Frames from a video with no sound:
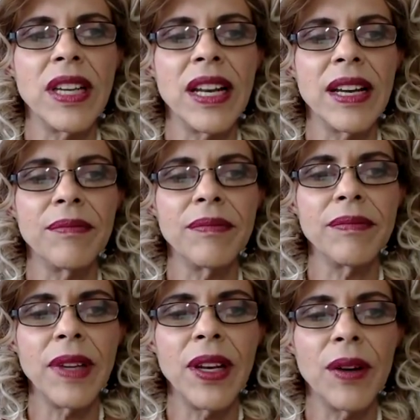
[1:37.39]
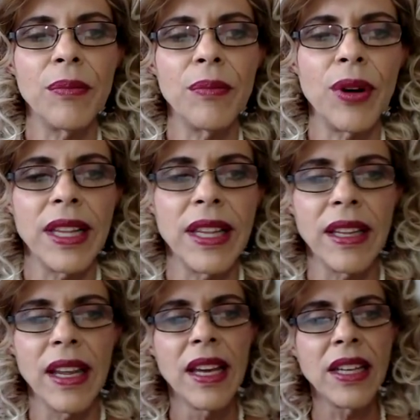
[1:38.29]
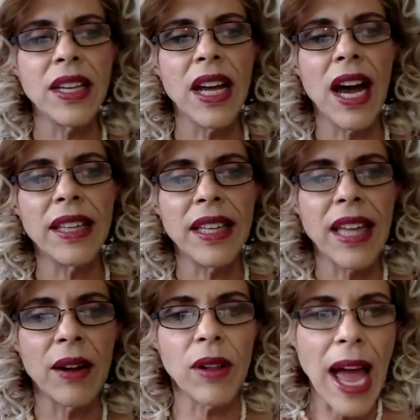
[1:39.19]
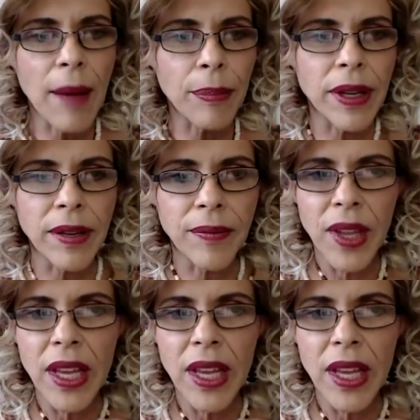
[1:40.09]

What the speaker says: And I'm, praying to God that that'll happen.